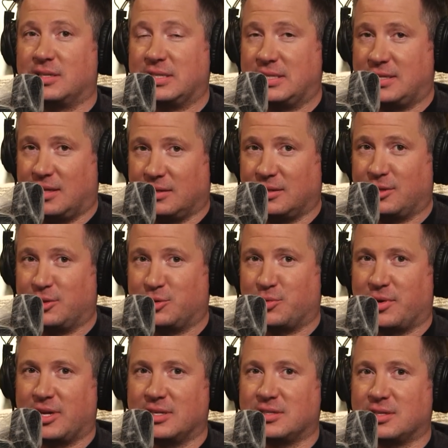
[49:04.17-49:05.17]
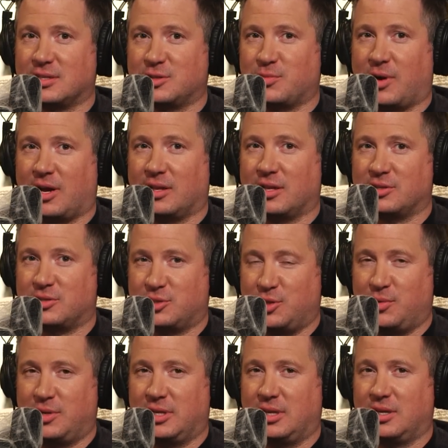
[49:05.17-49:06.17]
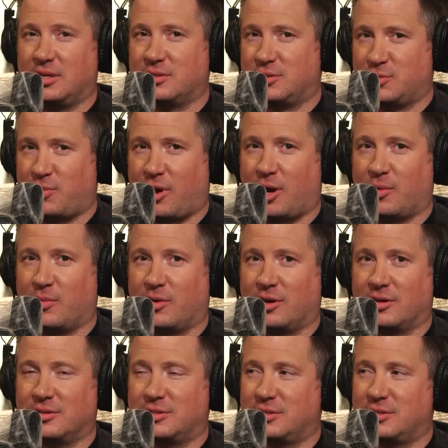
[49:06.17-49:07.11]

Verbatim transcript: detailed injuries, oh as well God. as yes. nudity and swear They're like words. eight,